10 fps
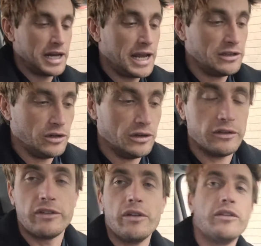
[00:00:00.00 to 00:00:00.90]
head unit.
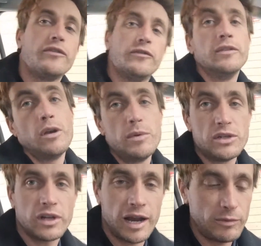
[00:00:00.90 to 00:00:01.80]
So the
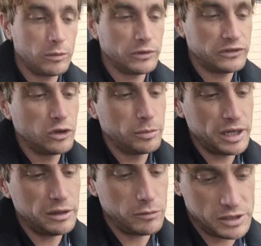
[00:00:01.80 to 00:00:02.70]
original camera will still
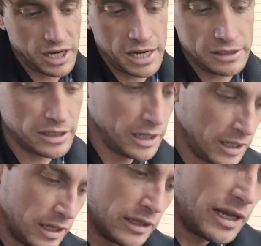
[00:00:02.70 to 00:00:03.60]
be retained.
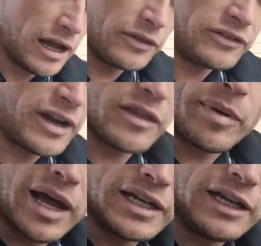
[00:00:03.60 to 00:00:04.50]
Now there's another
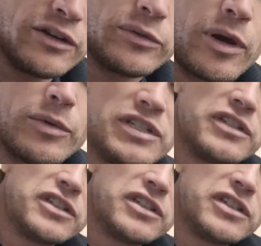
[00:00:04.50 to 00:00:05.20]
part here as well, which is the